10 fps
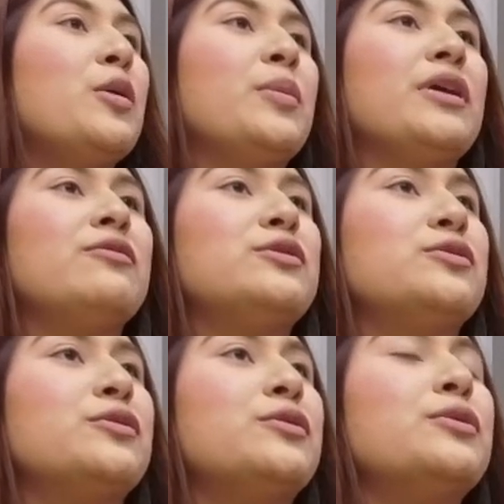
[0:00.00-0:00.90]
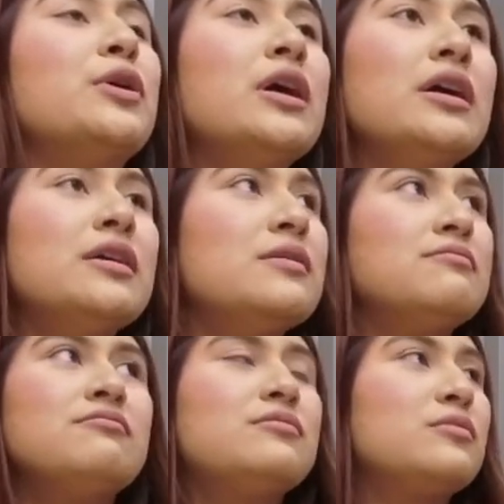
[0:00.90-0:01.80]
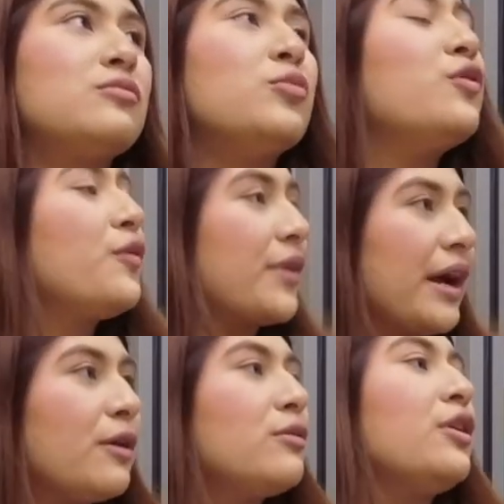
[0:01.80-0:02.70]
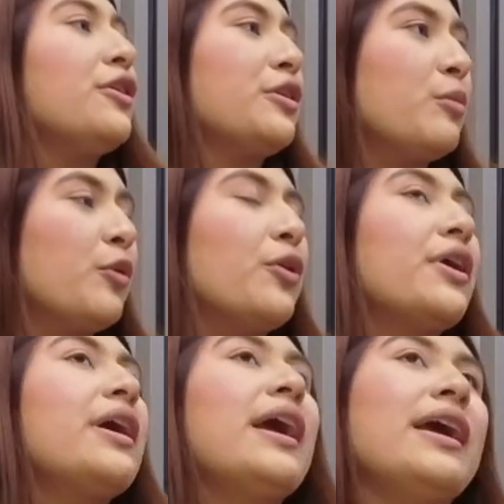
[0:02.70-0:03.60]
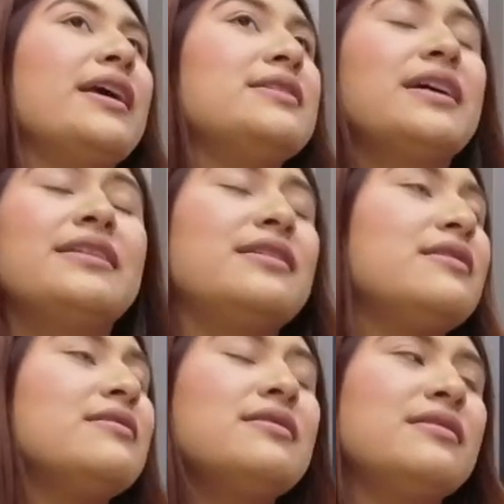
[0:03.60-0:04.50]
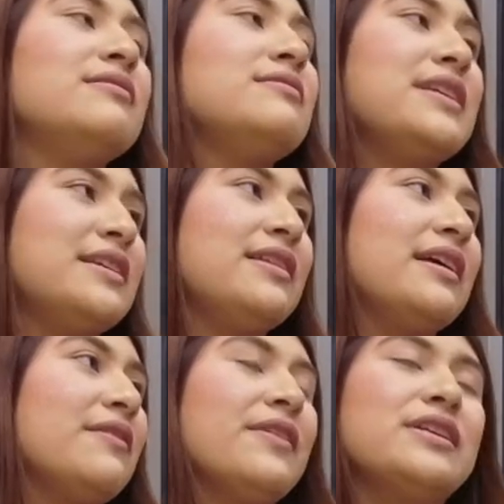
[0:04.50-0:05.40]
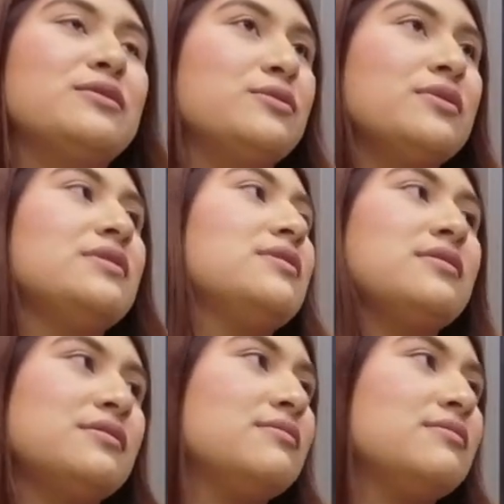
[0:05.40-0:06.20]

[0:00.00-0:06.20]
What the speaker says: be able to move around, learn more, and I think taking that advice was